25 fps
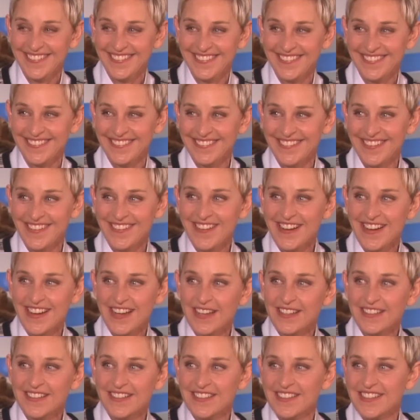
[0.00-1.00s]
you don't know?
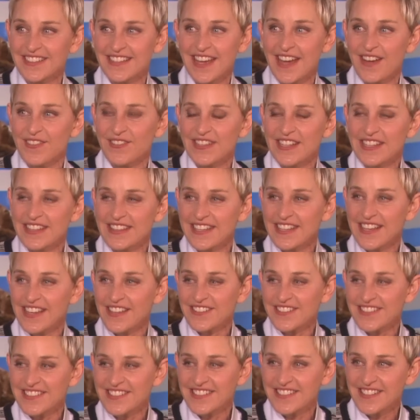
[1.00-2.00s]
Does he have anything
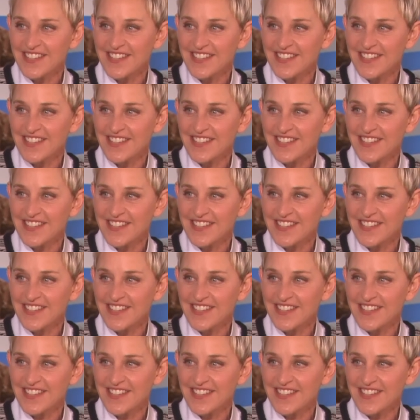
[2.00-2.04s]
else to